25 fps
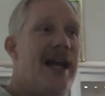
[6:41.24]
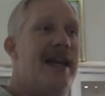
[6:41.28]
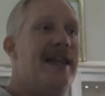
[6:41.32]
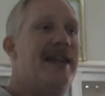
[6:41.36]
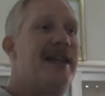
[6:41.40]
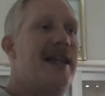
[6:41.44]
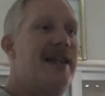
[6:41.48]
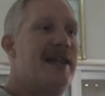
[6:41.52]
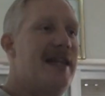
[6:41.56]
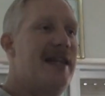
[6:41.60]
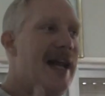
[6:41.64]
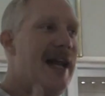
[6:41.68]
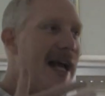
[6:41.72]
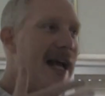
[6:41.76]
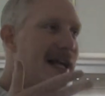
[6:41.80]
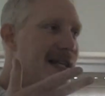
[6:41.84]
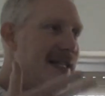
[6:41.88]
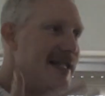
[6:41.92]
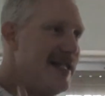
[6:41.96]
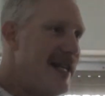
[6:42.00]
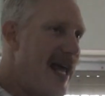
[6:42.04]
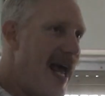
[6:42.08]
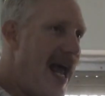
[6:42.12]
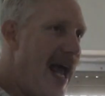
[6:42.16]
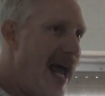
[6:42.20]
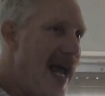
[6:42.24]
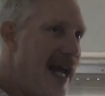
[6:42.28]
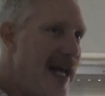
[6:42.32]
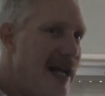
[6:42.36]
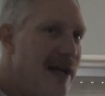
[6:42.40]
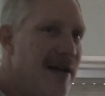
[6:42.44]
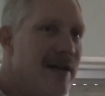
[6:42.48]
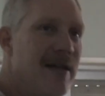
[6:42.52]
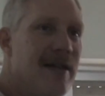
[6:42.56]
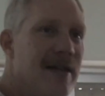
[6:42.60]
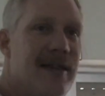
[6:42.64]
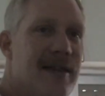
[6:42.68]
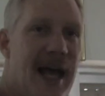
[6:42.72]
and then the next day
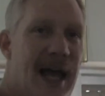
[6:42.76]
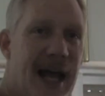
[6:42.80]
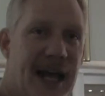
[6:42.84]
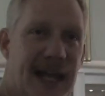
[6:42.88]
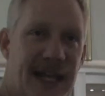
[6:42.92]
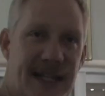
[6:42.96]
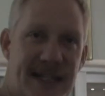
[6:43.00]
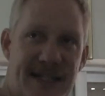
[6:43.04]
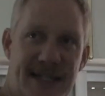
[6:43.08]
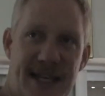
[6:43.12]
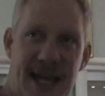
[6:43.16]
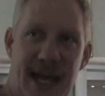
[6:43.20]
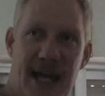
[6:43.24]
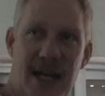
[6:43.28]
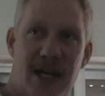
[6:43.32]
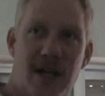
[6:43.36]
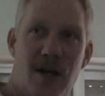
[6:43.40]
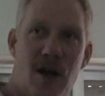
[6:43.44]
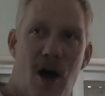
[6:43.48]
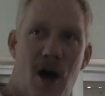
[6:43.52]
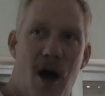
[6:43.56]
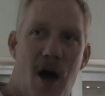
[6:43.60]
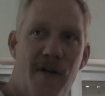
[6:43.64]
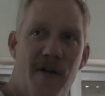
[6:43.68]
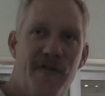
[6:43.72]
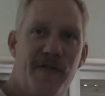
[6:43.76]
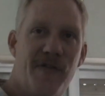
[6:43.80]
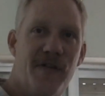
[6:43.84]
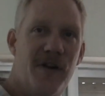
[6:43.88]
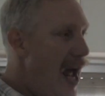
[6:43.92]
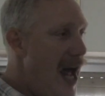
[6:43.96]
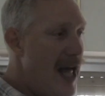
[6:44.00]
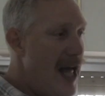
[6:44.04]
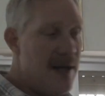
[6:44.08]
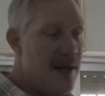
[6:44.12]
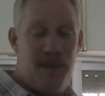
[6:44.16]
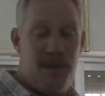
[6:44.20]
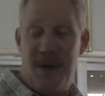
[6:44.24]
that gets sanded off.
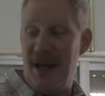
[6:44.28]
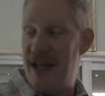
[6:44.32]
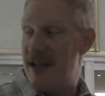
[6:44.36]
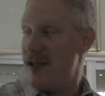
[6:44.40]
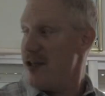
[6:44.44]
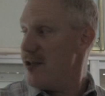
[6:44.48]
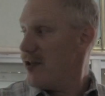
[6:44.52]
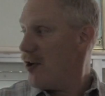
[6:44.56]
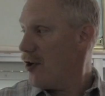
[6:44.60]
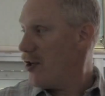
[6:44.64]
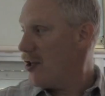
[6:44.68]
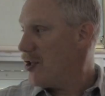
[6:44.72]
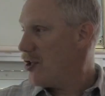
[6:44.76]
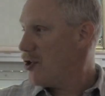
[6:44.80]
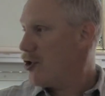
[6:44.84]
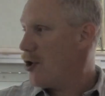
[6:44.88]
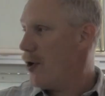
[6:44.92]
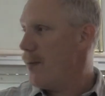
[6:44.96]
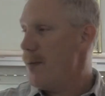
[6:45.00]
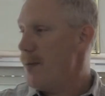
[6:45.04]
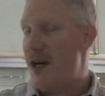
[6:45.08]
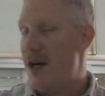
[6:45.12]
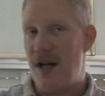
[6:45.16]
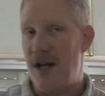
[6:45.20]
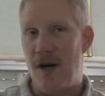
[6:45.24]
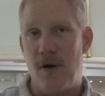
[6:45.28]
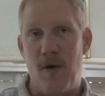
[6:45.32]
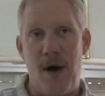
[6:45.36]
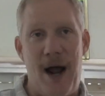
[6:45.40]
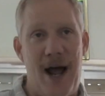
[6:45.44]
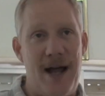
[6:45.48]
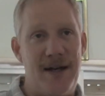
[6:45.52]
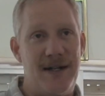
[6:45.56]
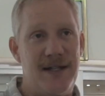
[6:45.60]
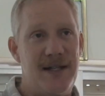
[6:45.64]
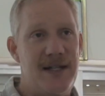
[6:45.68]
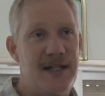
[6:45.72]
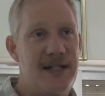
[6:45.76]
And the pieces are distributed
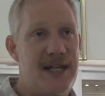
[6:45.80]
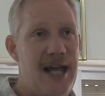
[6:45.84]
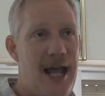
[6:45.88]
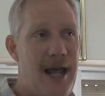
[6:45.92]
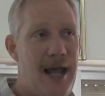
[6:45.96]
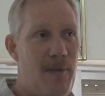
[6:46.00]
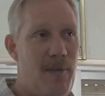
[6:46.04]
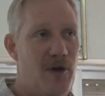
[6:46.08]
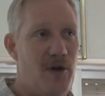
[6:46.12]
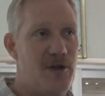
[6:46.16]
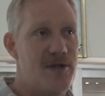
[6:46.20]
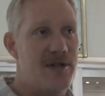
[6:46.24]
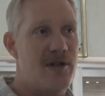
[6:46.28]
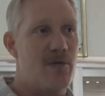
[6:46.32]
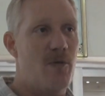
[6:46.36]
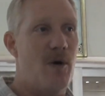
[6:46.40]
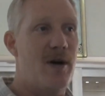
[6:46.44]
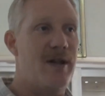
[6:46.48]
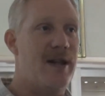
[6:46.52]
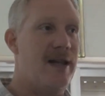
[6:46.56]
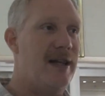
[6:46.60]
around to the tables, where the